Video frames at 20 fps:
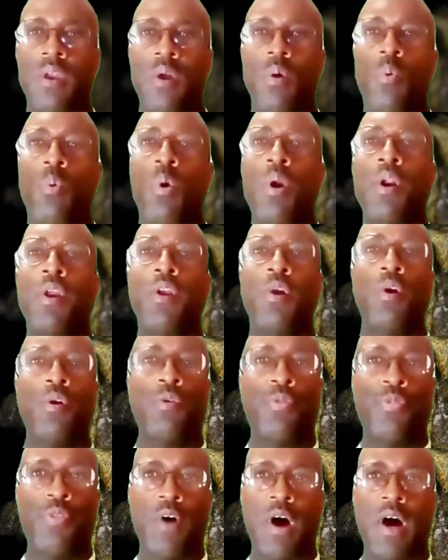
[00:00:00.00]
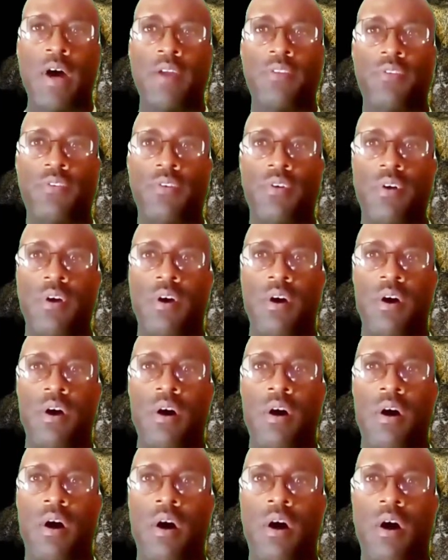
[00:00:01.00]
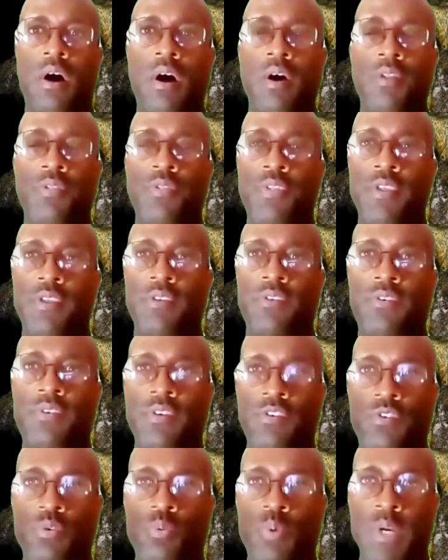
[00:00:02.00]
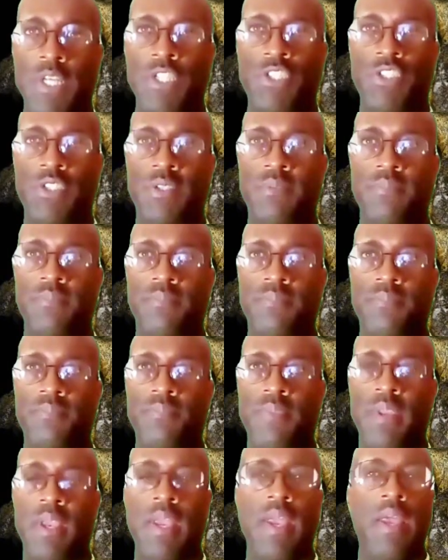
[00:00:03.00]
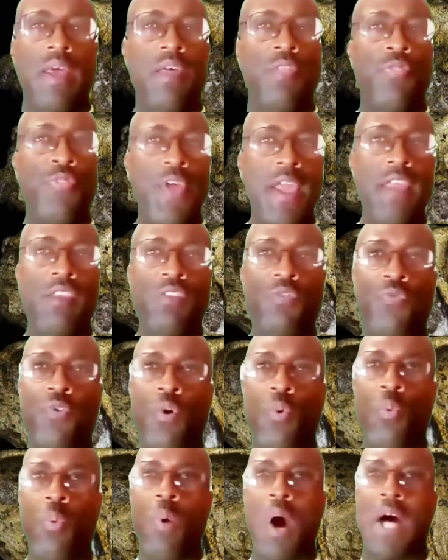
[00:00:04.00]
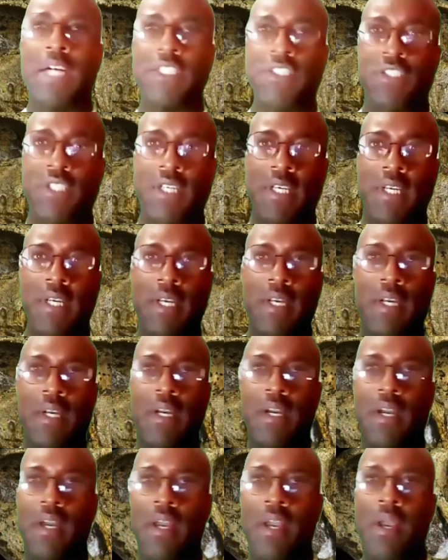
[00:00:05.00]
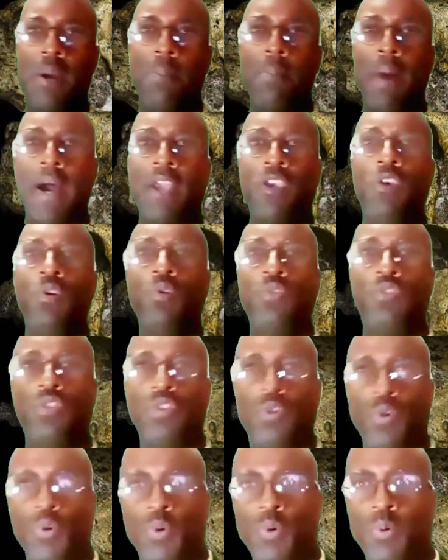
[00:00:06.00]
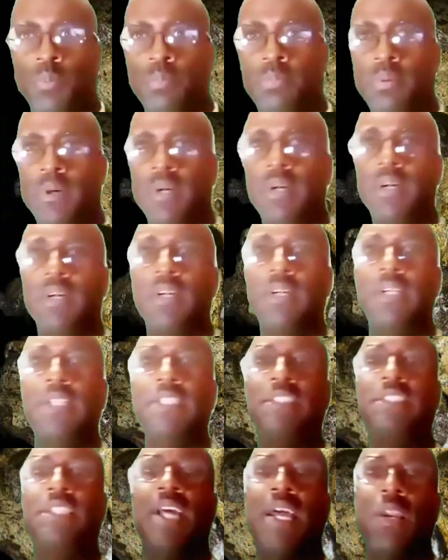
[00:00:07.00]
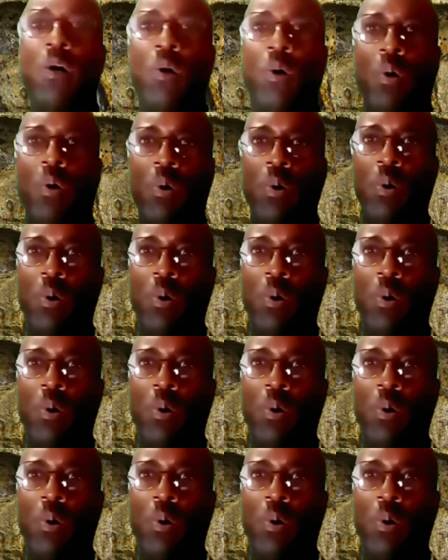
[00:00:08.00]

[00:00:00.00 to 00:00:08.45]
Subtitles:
What are your thoughts on this situation? Thanks for watching my YouTube channel.